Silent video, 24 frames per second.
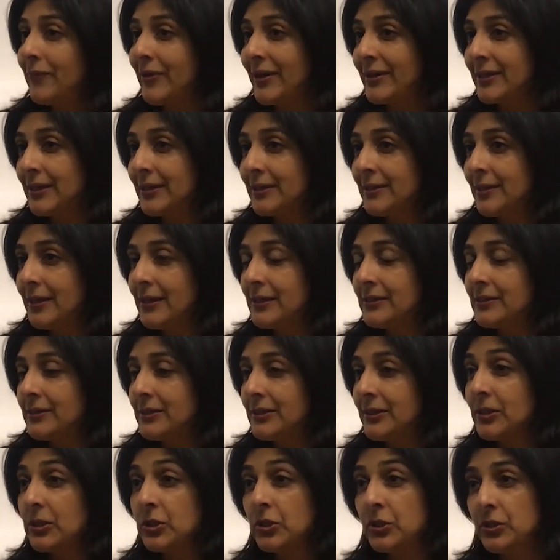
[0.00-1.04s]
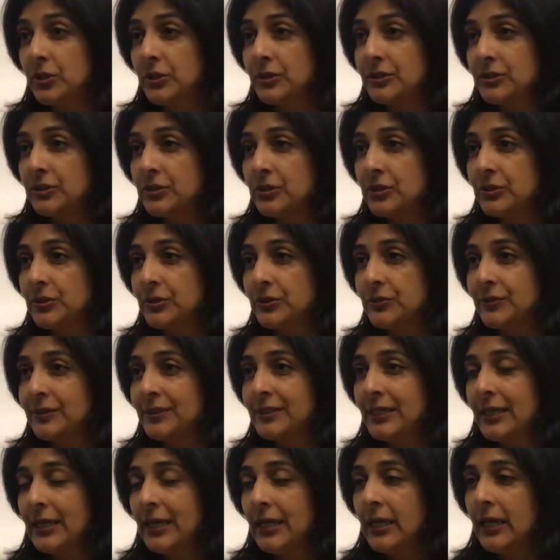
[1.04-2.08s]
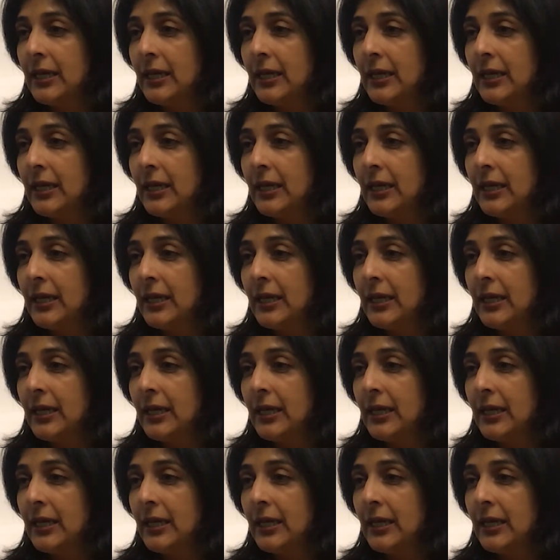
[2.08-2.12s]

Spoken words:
recognized that it occurred in children.